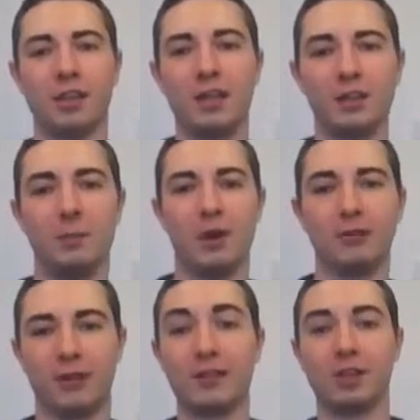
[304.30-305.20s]
Thank you, Bill,
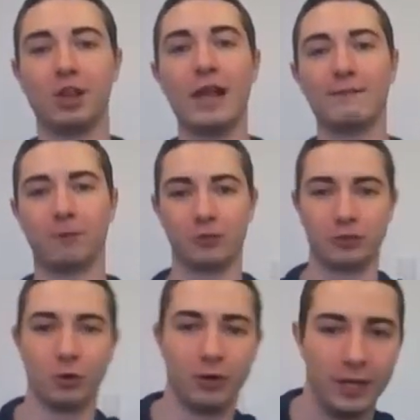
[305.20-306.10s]
for that delightful
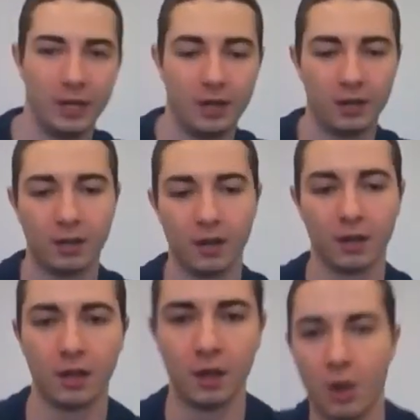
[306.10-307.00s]
story.
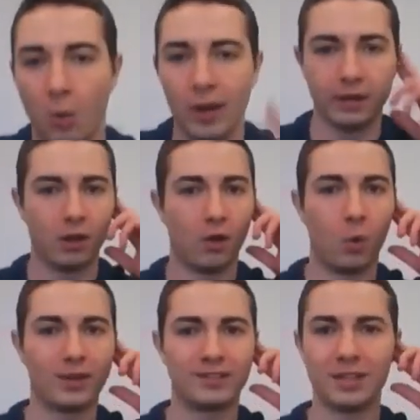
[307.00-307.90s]
Wait,
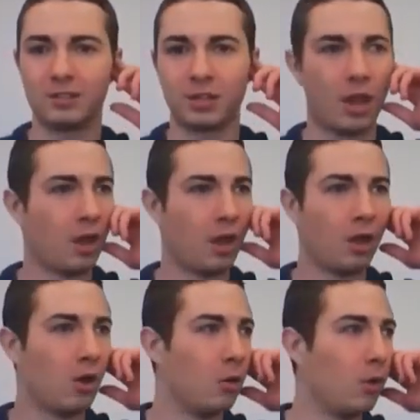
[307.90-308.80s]
what's this?
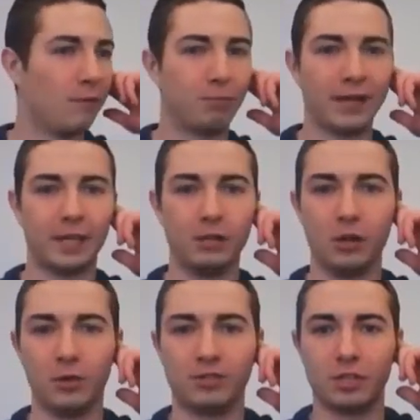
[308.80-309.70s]
We have breaking
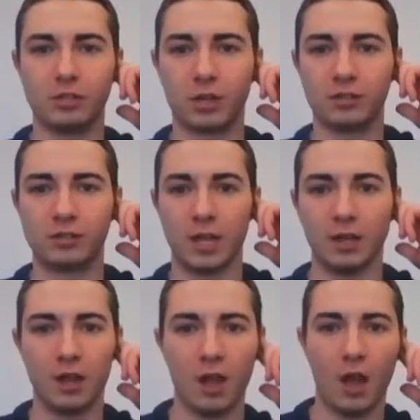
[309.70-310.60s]
news, this just
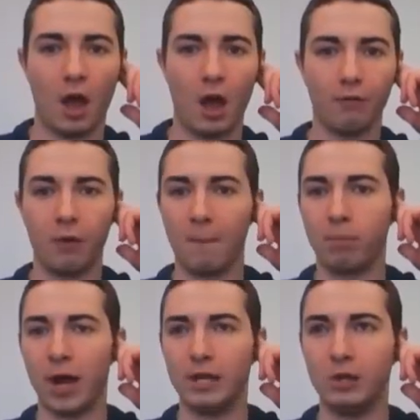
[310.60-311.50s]
in, of
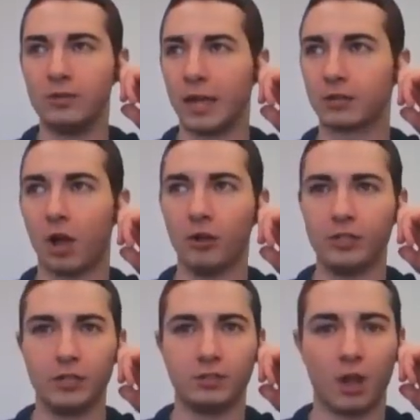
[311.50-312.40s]
brand new
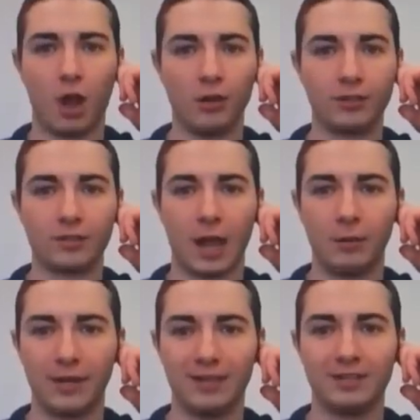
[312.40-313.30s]
technologies on the
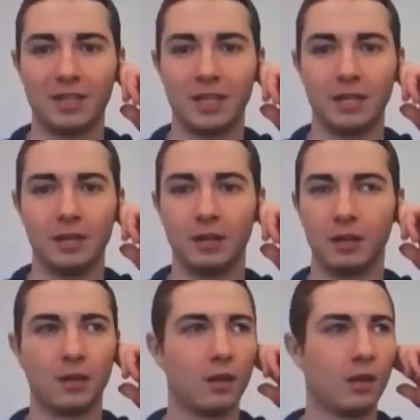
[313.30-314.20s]
styrene scene.
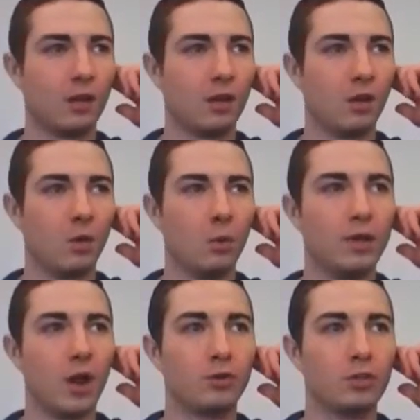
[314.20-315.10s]
We
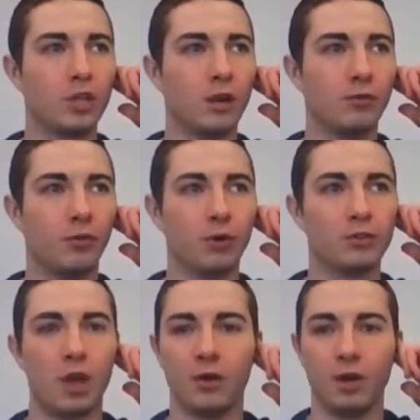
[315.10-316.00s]
go to Channel 4's
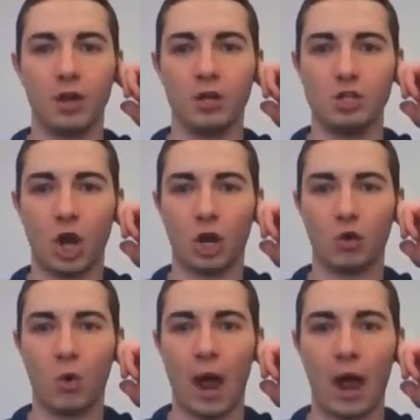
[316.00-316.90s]
own Xiang
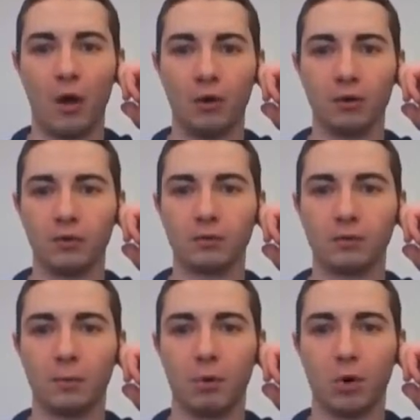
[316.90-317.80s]
Guo
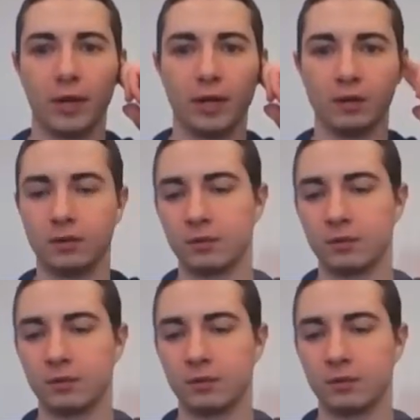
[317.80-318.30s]
reporting.